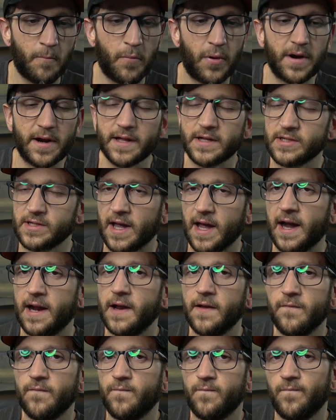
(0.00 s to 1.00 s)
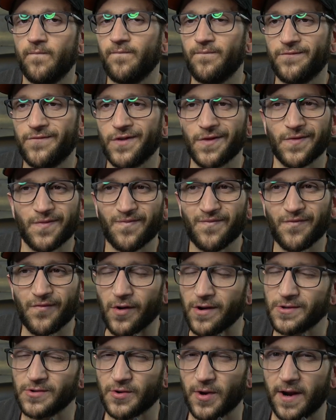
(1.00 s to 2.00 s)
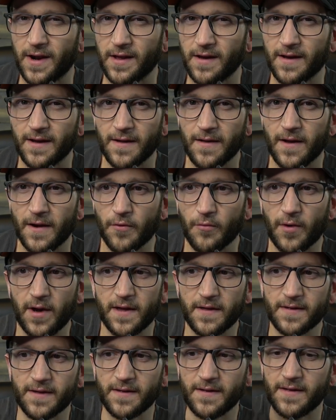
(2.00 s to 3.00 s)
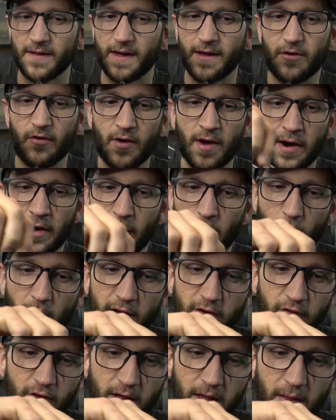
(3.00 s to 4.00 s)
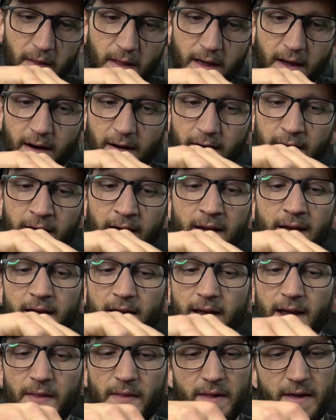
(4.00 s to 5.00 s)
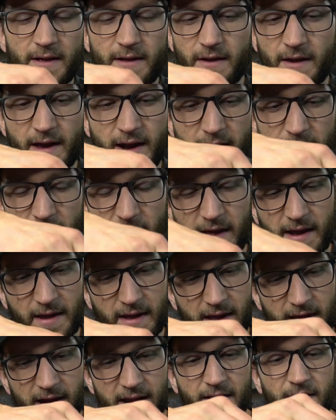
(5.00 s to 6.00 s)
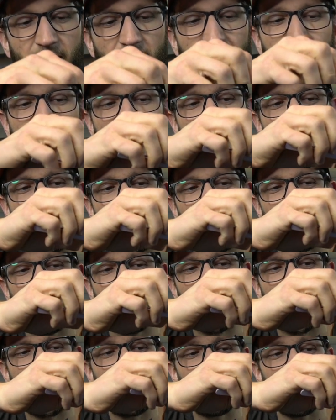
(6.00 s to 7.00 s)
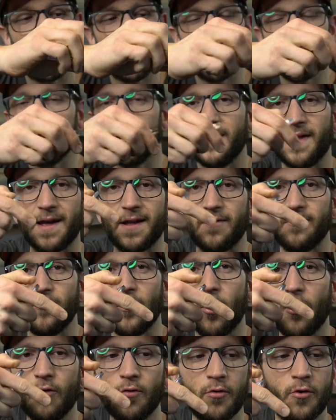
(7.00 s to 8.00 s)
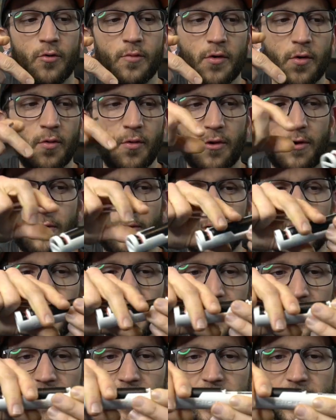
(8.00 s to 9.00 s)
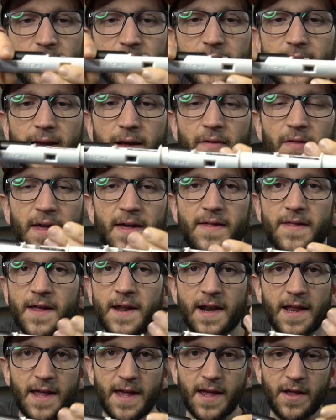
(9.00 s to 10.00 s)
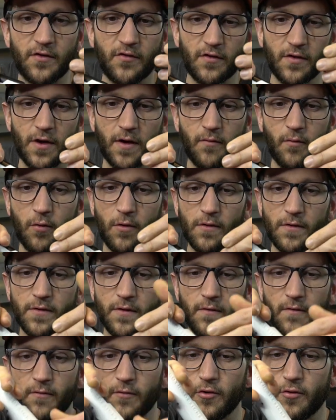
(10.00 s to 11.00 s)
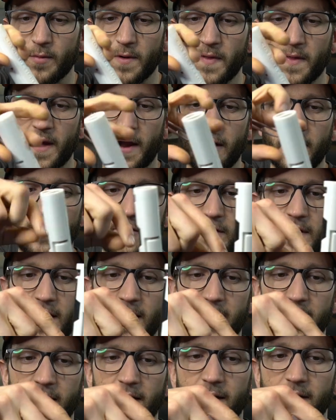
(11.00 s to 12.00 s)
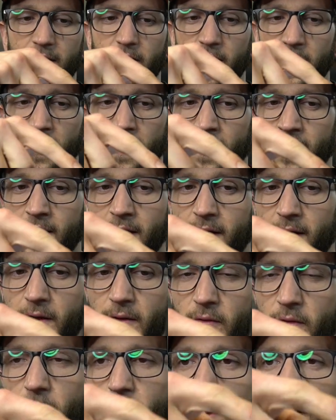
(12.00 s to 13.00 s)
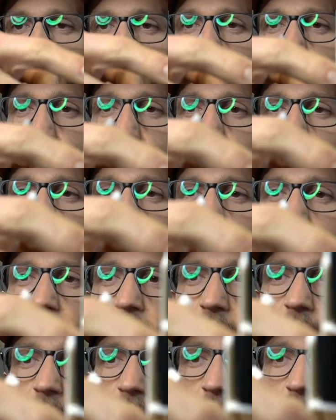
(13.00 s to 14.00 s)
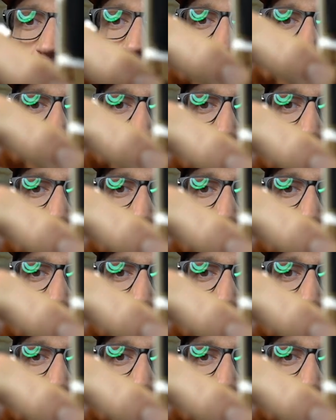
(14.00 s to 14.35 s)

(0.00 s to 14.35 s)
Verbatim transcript: but it's kind of just frustrating in a lot of ways because it's like you got to wedge it in there and then you got to like get it lined up. You have literally like no room to work with. I mean, this is like less than an inch of worth of room in there, and you got to get the micro USD card